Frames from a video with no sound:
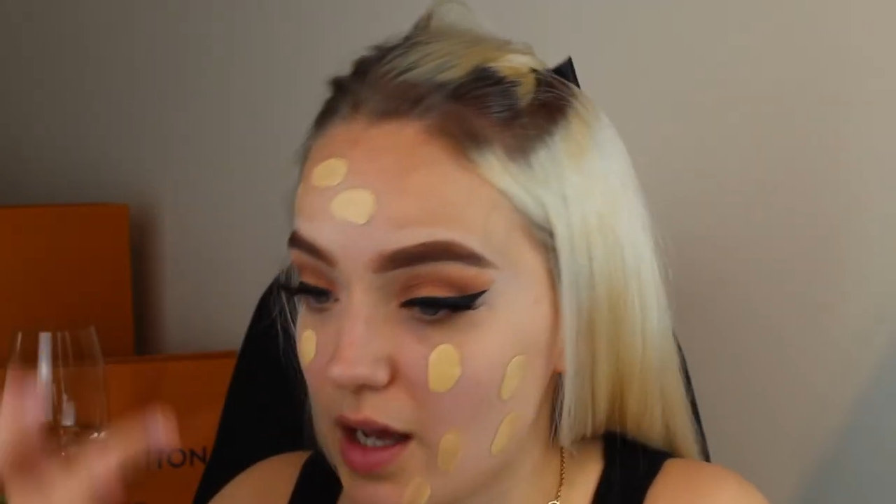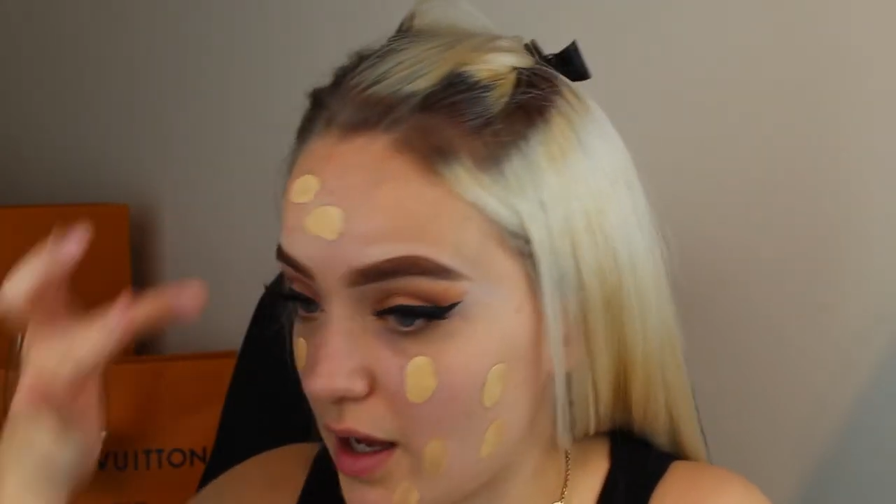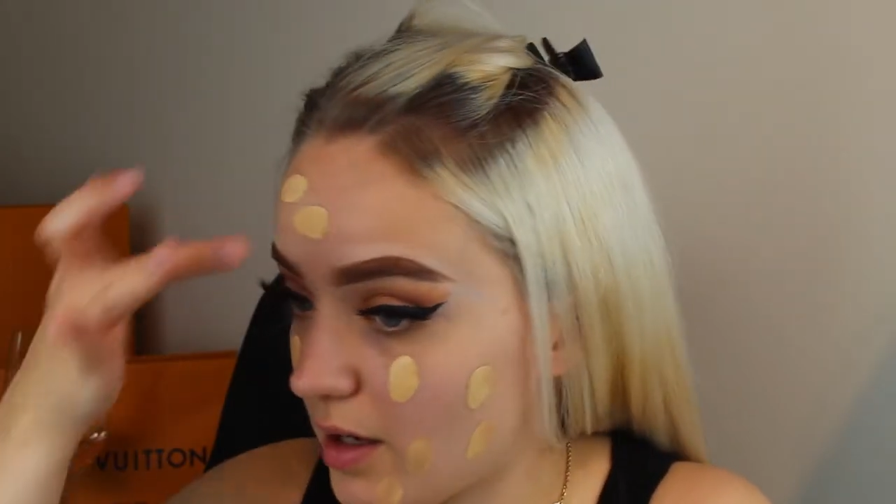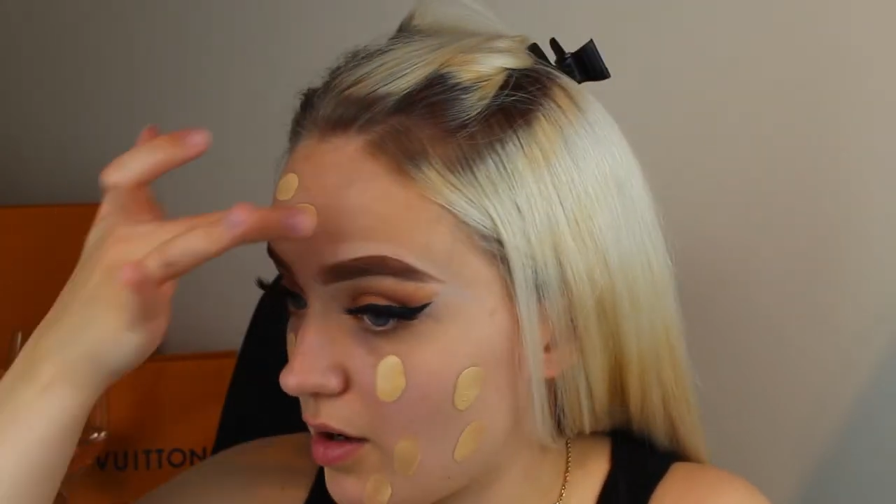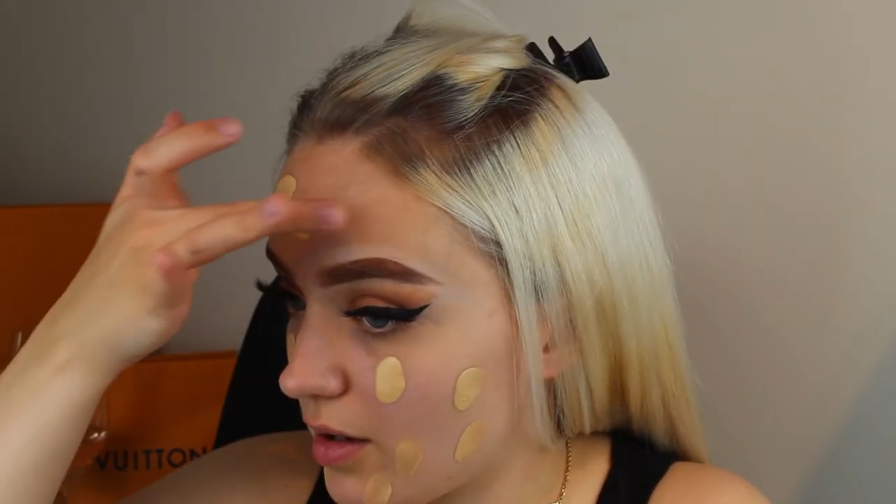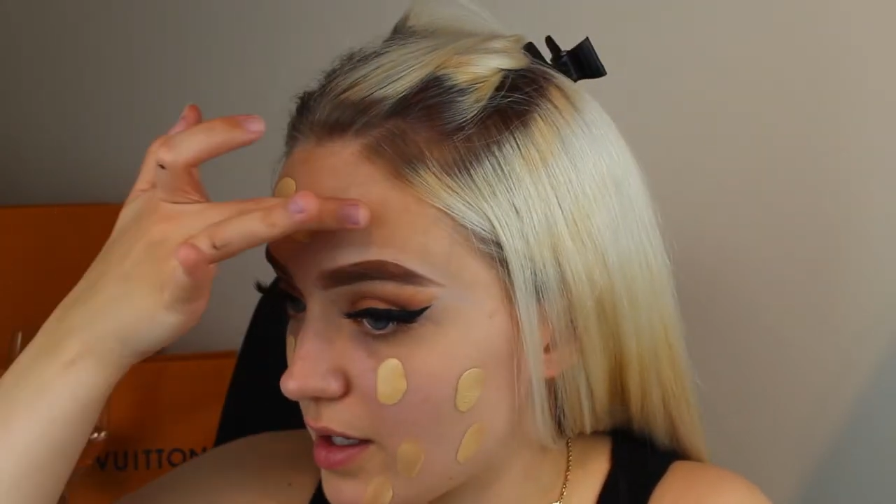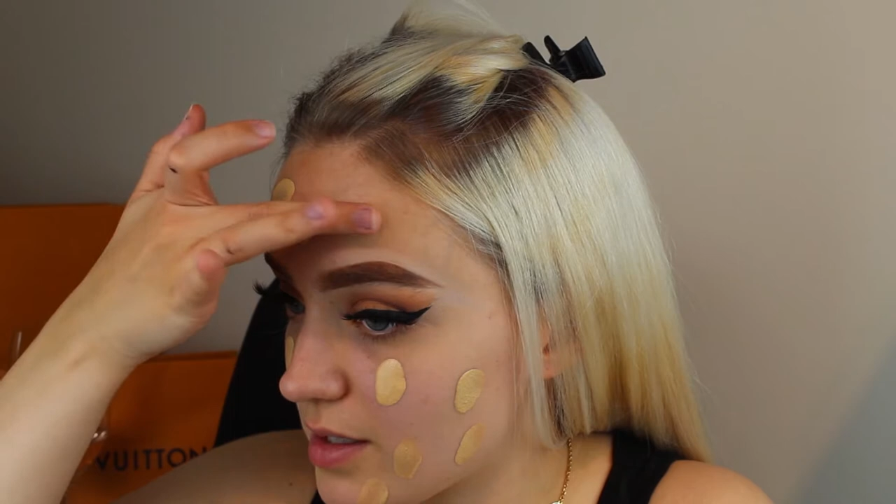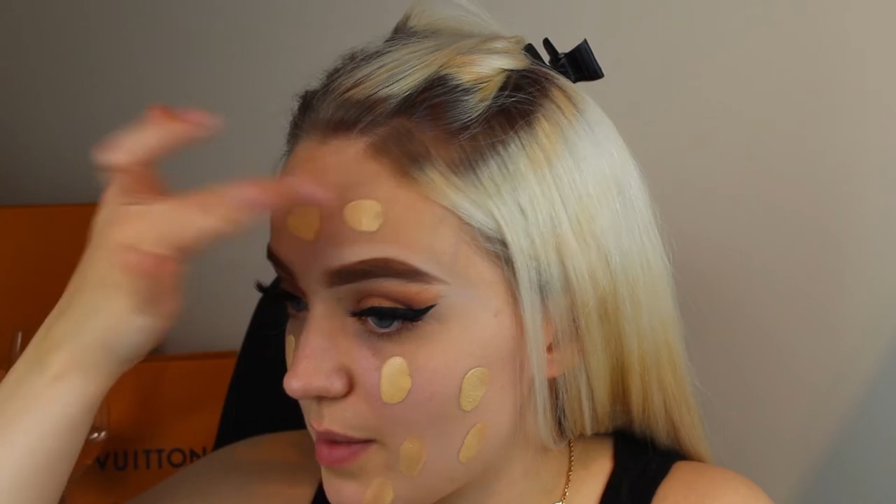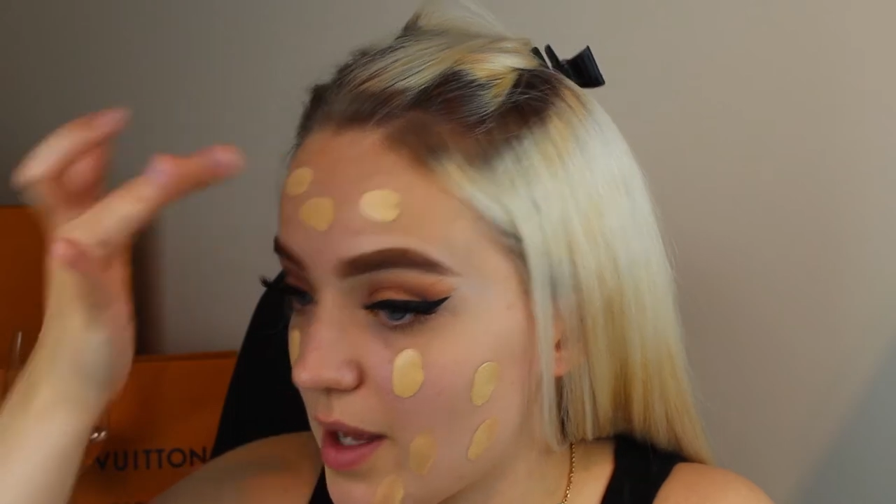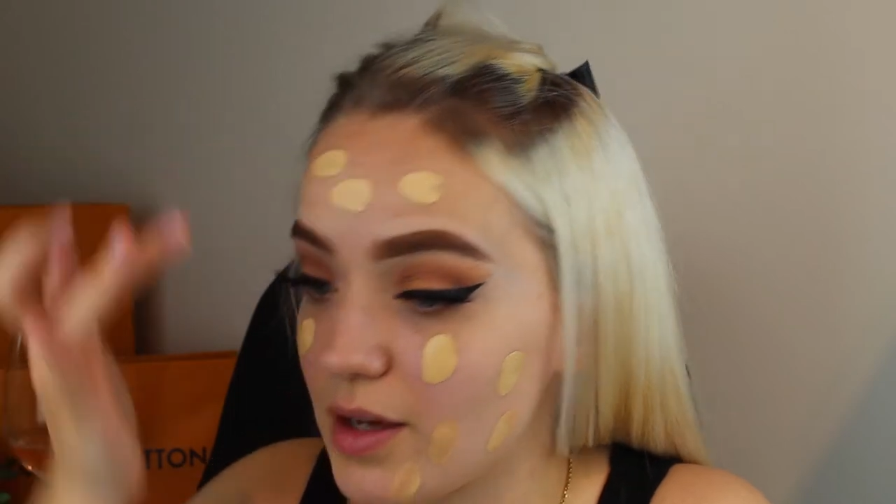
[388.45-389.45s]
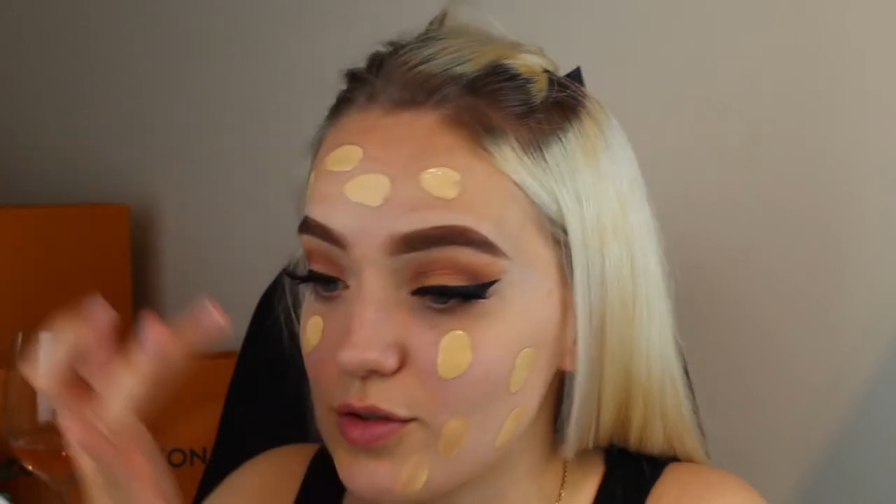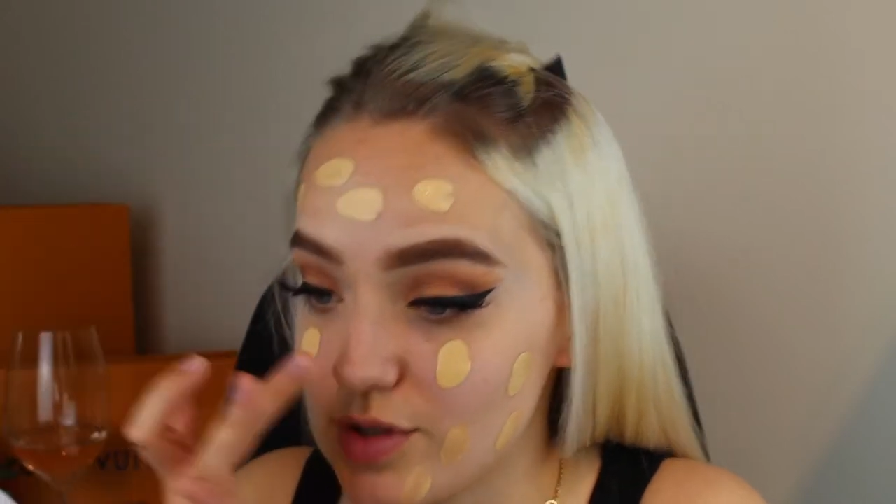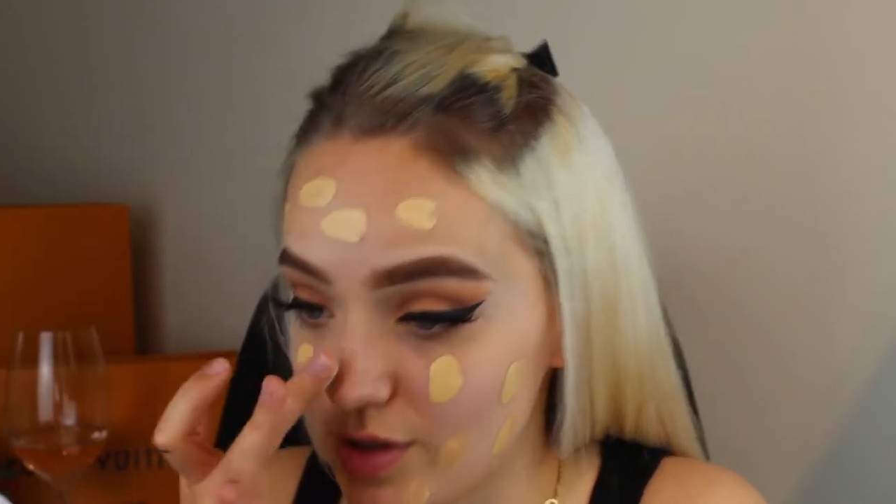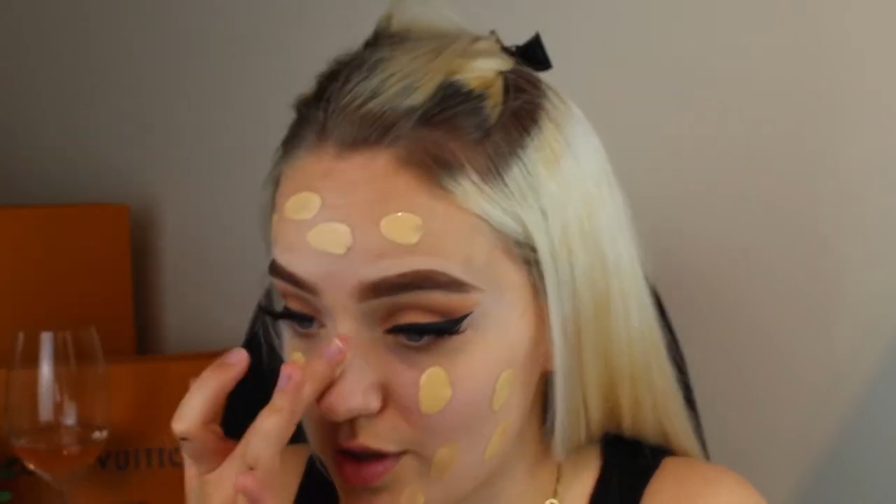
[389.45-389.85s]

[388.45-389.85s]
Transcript: I can't get to my hairdresser.